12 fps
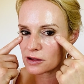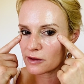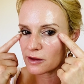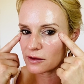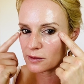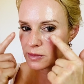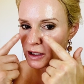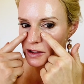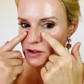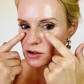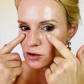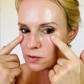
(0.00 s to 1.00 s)
other than being
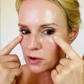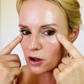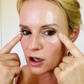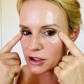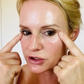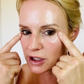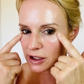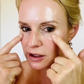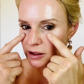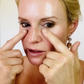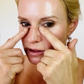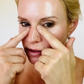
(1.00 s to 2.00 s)
super hydrating,